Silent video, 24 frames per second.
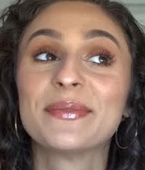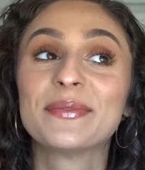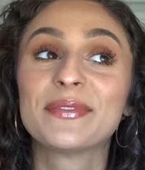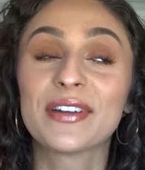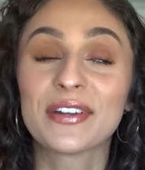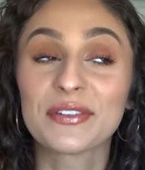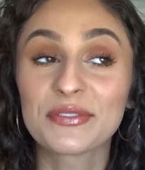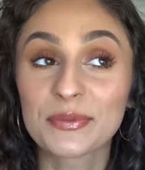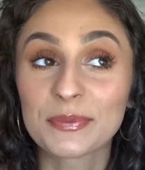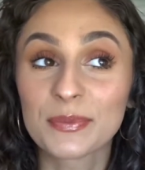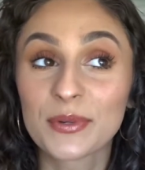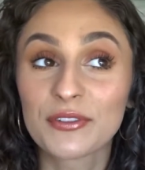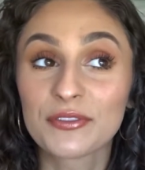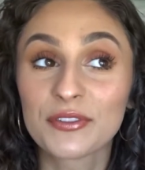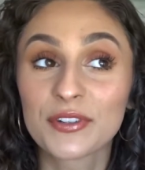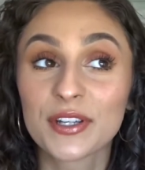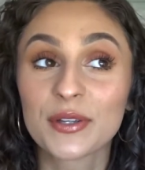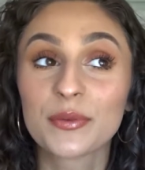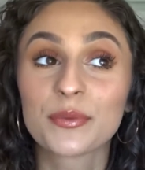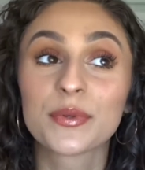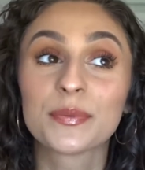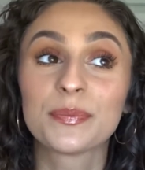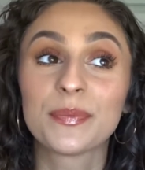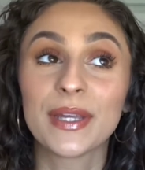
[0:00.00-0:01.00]
Favorite
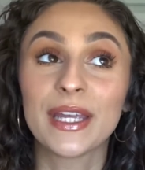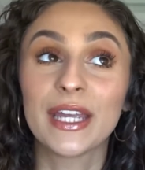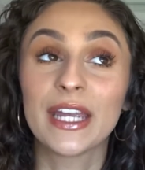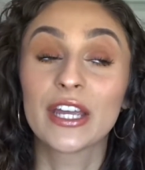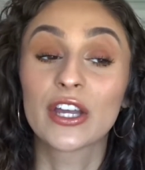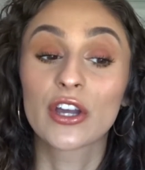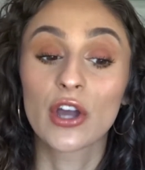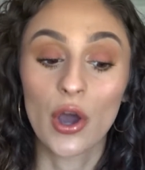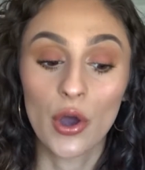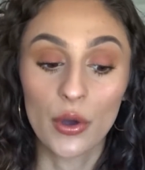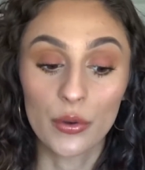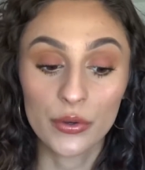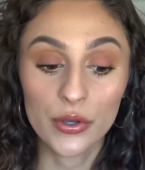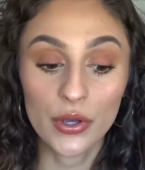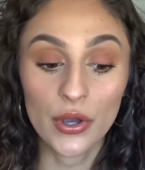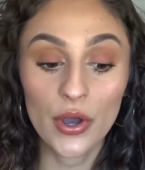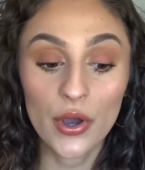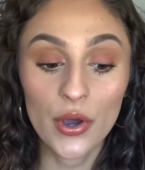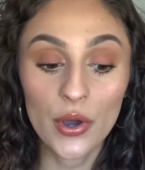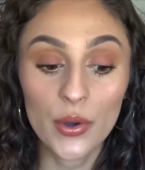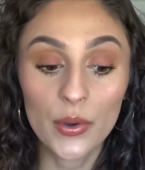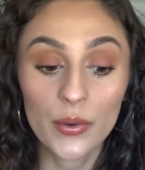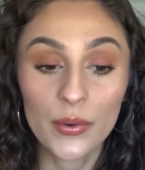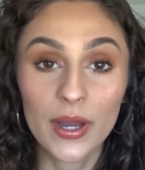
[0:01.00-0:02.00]
movie would be
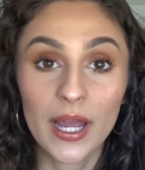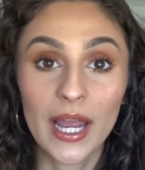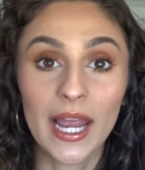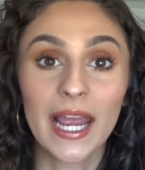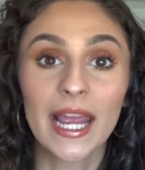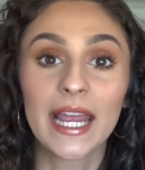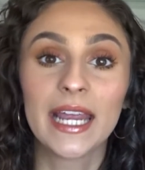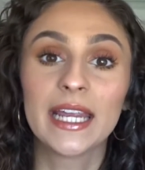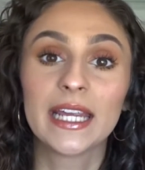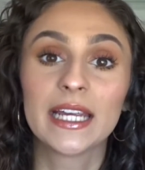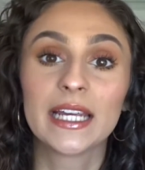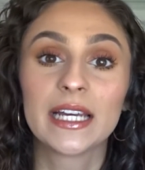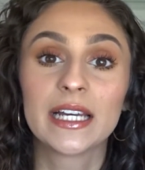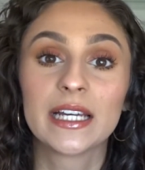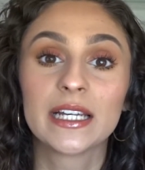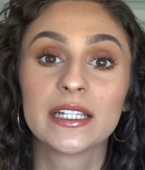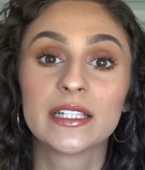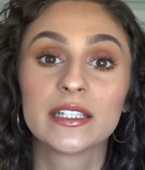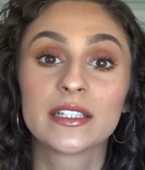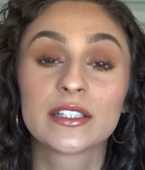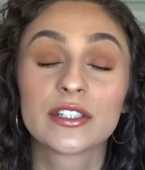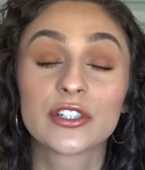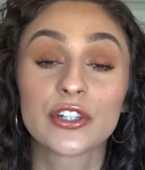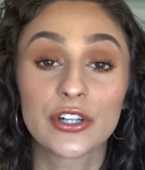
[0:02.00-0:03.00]
Coco
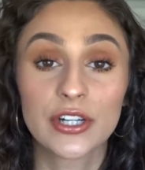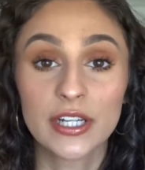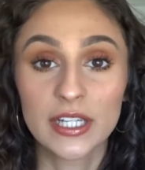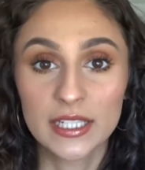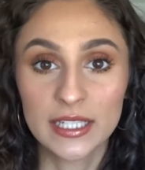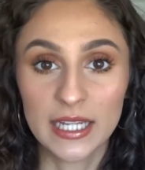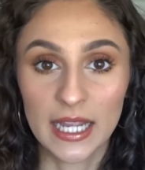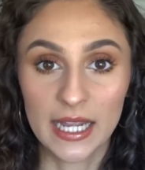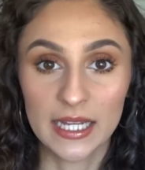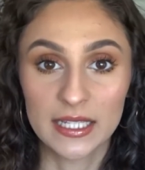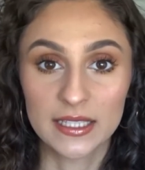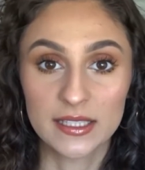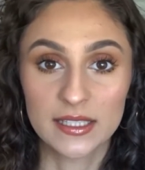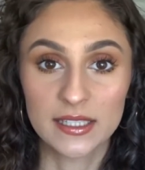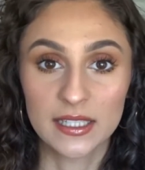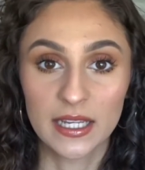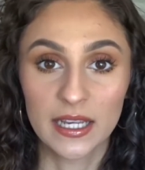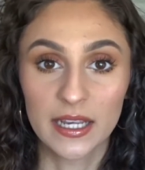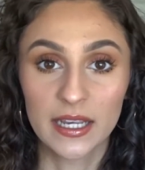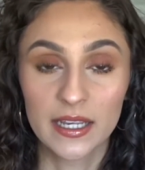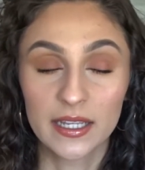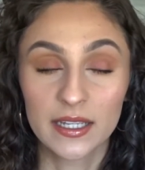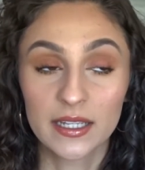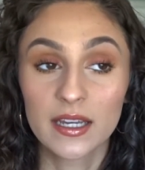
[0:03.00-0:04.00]
and Dirty
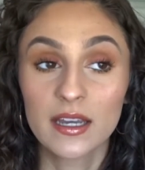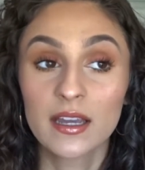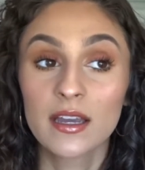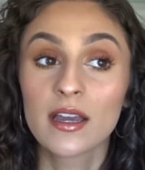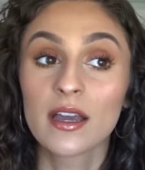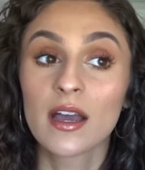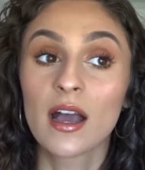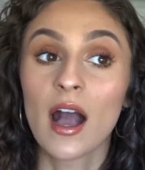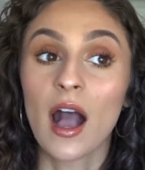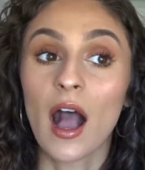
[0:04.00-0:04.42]
Dancing.